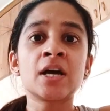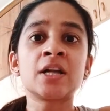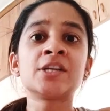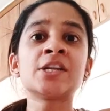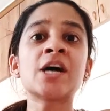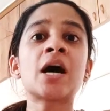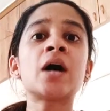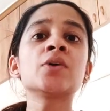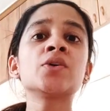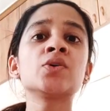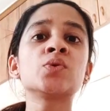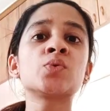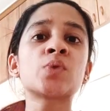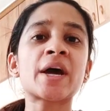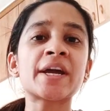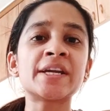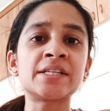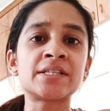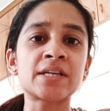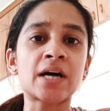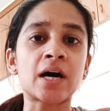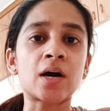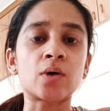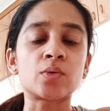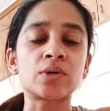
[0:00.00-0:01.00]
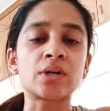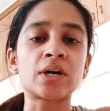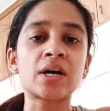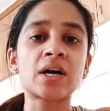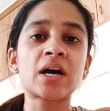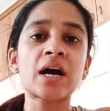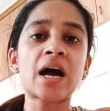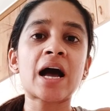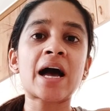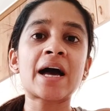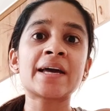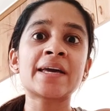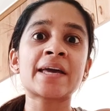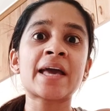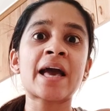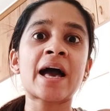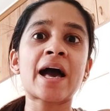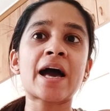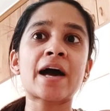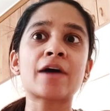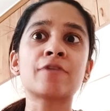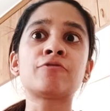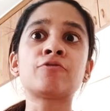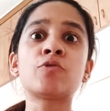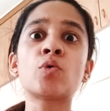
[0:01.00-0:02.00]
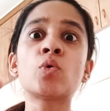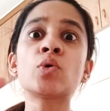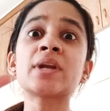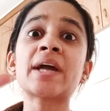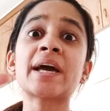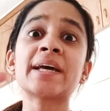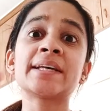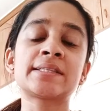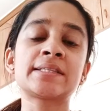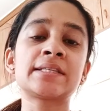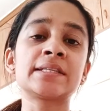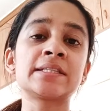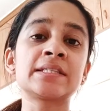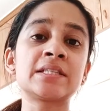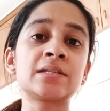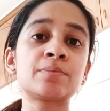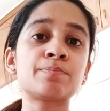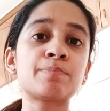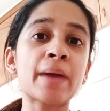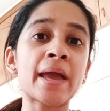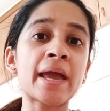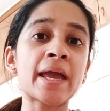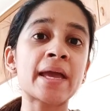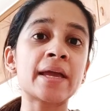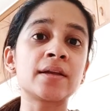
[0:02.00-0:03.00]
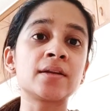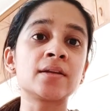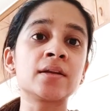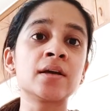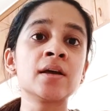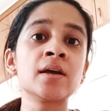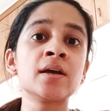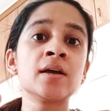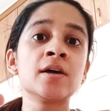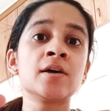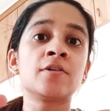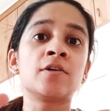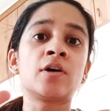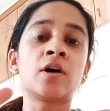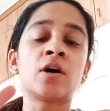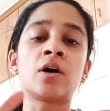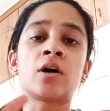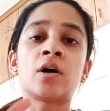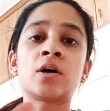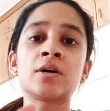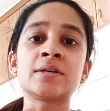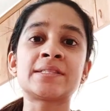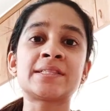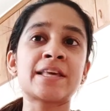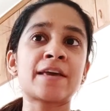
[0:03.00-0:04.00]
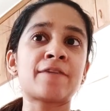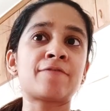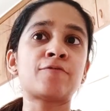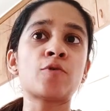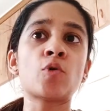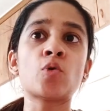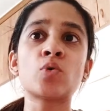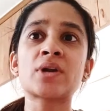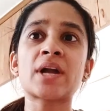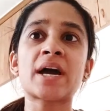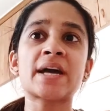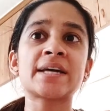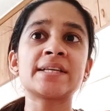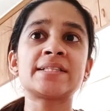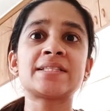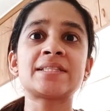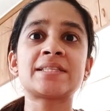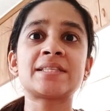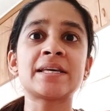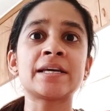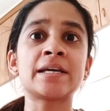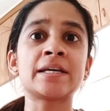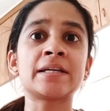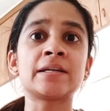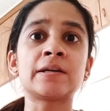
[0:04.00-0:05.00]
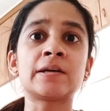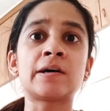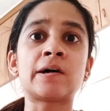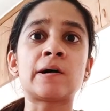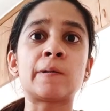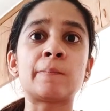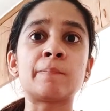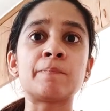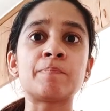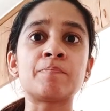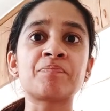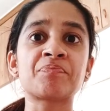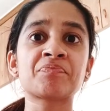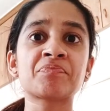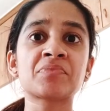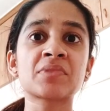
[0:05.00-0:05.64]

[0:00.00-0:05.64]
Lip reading: Now you write down, I have 4 nights in Spain, say 4 nights in